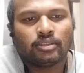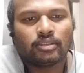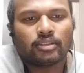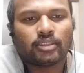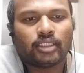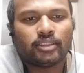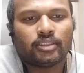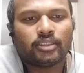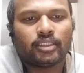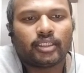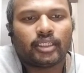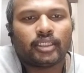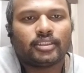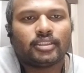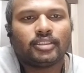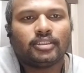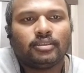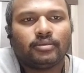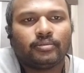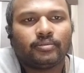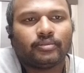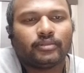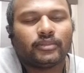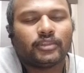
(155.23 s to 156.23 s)
consideration,
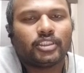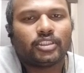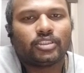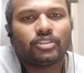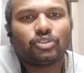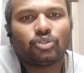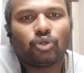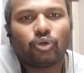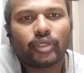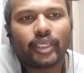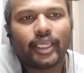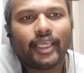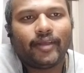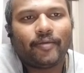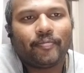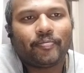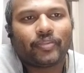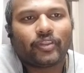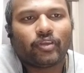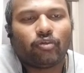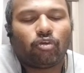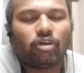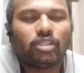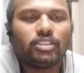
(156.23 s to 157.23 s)
the soaking,
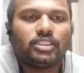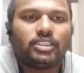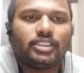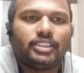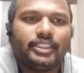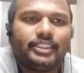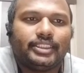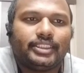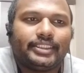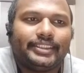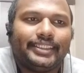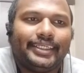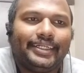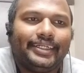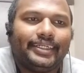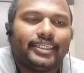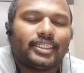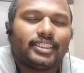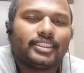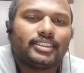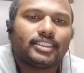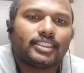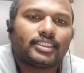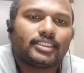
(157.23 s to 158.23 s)
once the steel
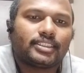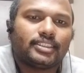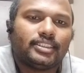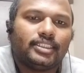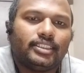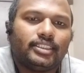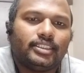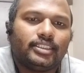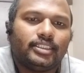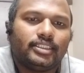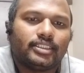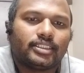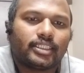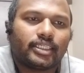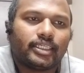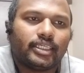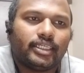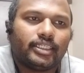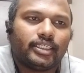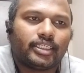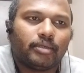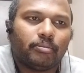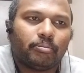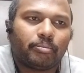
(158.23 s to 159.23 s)
reaches the
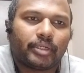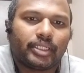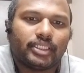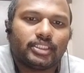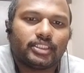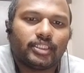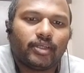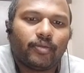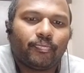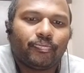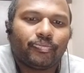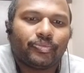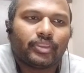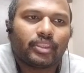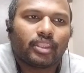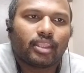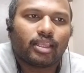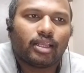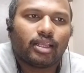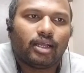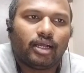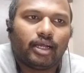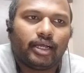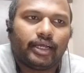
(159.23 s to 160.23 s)
desired temperature,
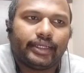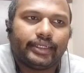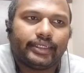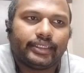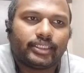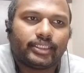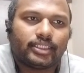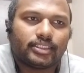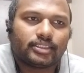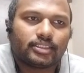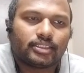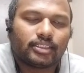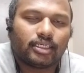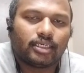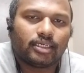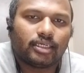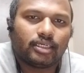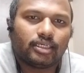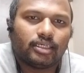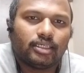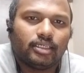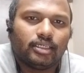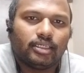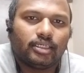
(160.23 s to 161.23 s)
it is
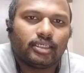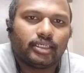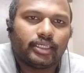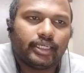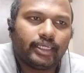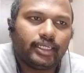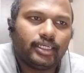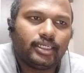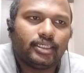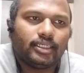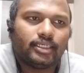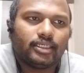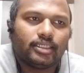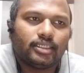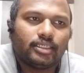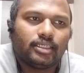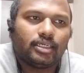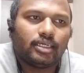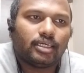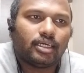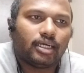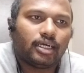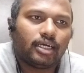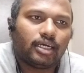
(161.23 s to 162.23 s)
held
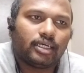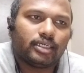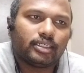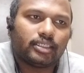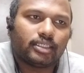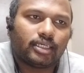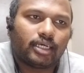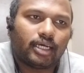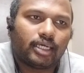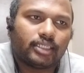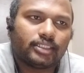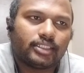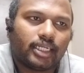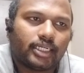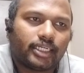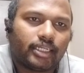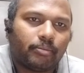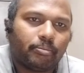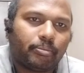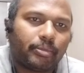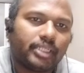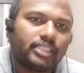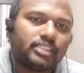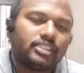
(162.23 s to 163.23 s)
at the
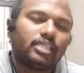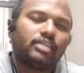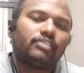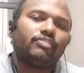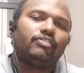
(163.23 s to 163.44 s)
temperature